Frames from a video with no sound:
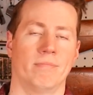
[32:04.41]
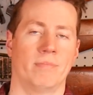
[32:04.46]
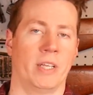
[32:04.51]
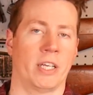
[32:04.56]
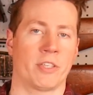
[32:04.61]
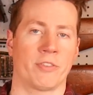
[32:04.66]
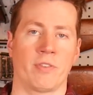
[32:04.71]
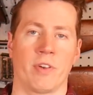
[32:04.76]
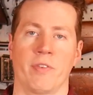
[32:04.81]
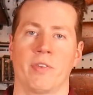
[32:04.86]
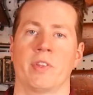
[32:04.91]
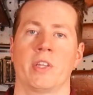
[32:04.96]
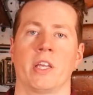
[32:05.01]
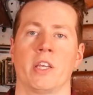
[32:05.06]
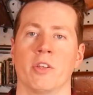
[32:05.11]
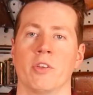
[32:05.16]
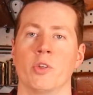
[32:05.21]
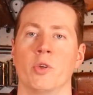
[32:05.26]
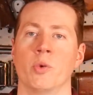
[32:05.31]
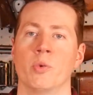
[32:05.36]
Thanks for
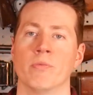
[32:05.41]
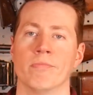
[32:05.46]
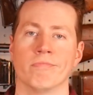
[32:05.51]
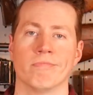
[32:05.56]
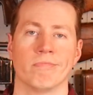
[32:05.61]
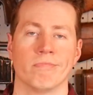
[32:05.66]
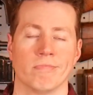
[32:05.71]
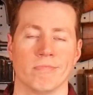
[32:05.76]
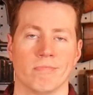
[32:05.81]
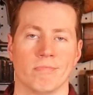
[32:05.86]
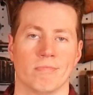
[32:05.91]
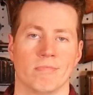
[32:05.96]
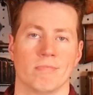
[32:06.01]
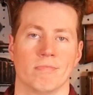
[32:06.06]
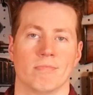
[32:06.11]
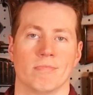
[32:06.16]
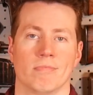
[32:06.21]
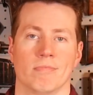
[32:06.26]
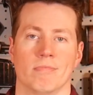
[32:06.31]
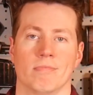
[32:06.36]
everything you do.
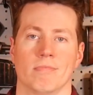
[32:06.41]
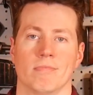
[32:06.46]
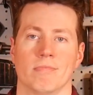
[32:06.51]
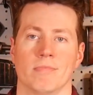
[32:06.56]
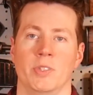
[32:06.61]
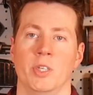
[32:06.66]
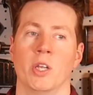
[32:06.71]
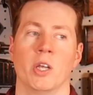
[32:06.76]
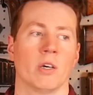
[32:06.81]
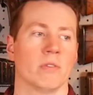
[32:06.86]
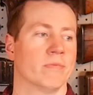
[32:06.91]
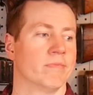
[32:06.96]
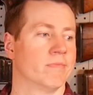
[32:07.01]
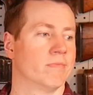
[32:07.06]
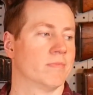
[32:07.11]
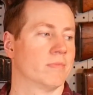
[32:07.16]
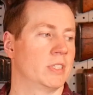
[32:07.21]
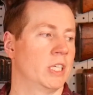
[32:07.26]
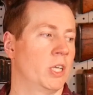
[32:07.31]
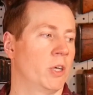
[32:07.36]
You know
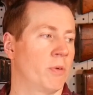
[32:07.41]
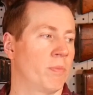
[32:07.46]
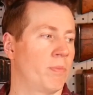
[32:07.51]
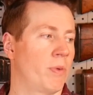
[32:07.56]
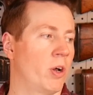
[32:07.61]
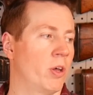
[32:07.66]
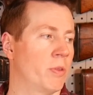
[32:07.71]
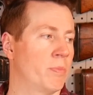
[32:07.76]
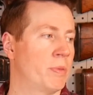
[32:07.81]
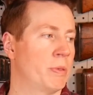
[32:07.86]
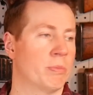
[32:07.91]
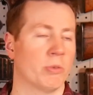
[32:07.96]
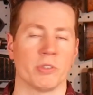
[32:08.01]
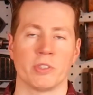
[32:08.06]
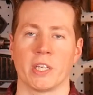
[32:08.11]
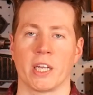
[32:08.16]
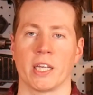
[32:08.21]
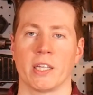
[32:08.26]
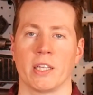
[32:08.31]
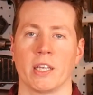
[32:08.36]
all the people
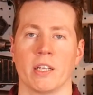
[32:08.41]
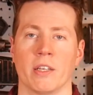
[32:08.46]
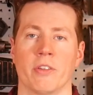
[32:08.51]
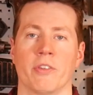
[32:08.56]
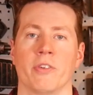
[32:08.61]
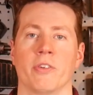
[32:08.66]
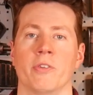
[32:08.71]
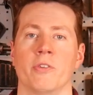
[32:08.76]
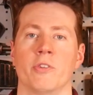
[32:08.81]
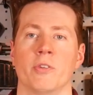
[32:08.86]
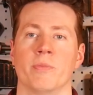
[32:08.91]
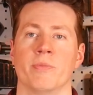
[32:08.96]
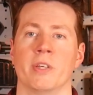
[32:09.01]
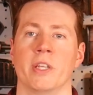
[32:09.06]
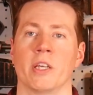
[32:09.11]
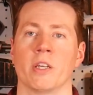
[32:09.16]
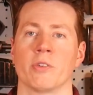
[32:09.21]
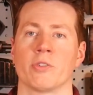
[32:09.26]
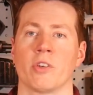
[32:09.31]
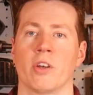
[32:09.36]
say at the end of their YouTube
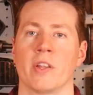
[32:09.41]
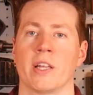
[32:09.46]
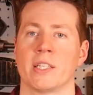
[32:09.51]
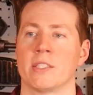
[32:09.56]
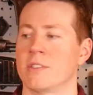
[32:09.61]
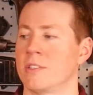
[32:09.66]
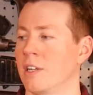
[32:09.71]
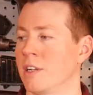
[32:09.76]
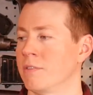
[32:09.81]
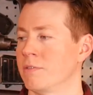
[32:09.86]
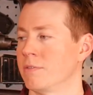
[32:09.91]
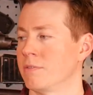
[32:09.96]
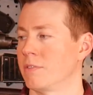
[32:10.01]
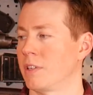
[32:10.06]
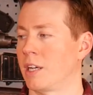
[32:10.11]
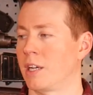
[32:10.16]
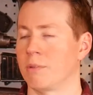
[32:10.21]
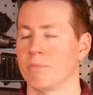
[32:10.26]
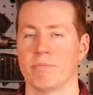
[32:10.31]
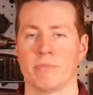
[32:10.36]
videos, all that stuff.
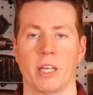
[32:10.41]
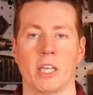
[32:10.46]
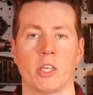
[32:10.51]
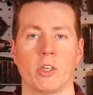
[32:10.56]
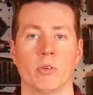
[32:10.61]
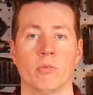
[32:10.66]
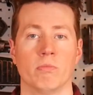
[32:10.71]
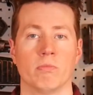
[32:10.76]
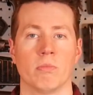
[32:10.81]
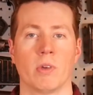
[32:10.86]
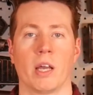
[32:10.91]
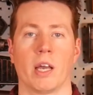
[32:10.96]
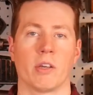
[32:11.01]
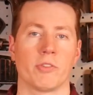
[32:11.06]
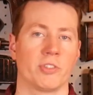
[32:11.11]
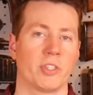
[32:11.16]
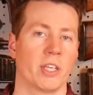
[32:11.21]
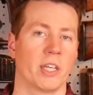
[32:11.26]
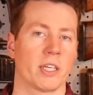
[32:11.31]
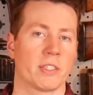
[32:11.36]
Thank you.
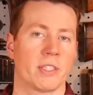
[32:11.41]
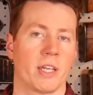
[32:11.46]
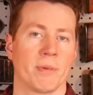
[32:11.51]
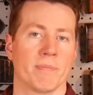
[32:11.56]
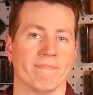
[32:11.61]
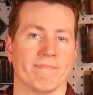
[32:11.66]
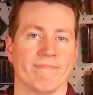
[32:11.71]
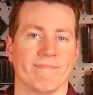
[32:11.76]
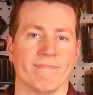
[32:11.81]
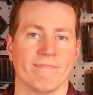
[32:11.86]
I'll see you next time.